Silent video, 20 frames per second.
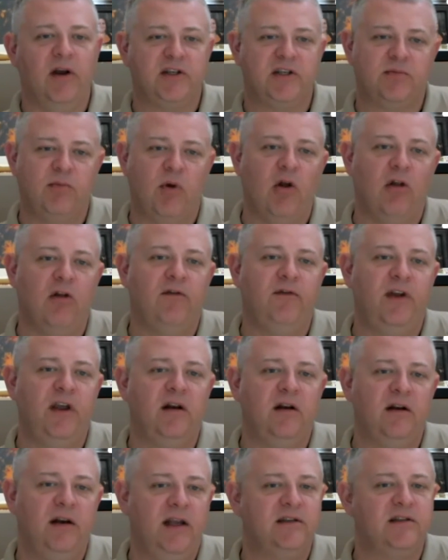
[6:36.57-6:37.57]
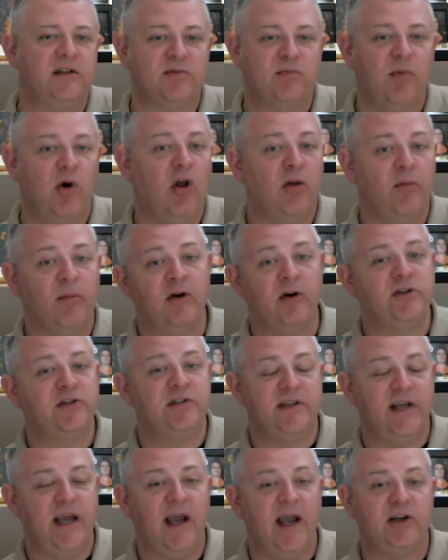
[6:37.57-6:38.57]
A small event needs a small
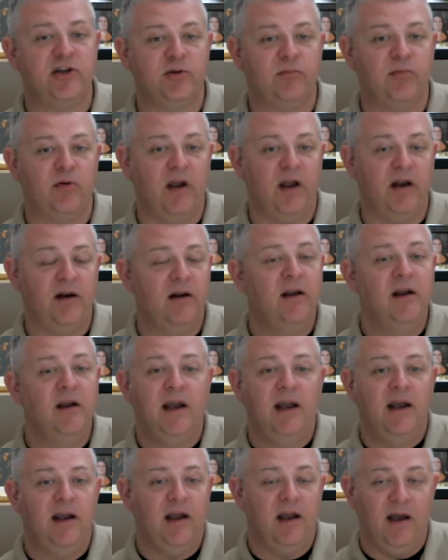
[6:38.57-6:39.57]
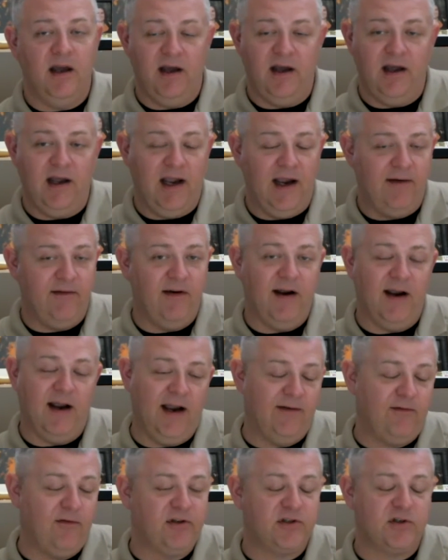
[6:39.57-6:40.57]
emergency action plan.
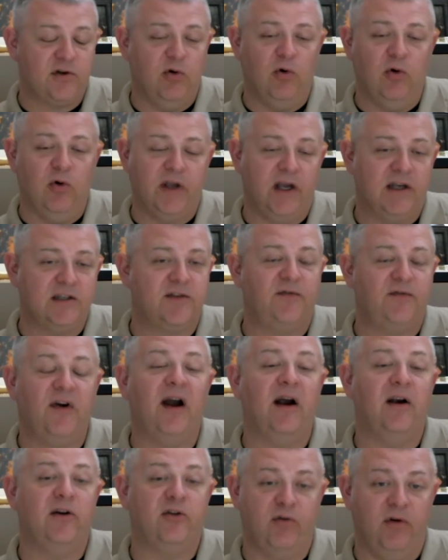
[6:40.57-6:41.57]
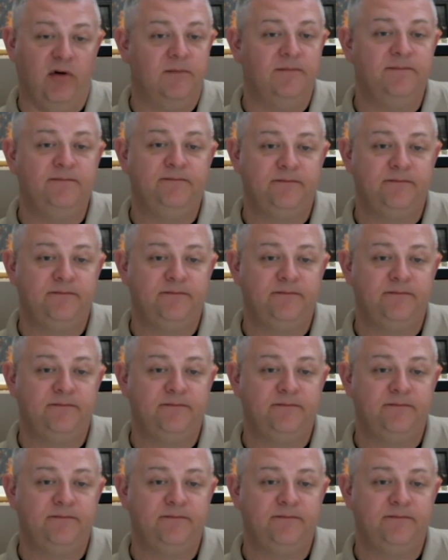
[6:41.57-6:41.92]
Every school does a fire drill.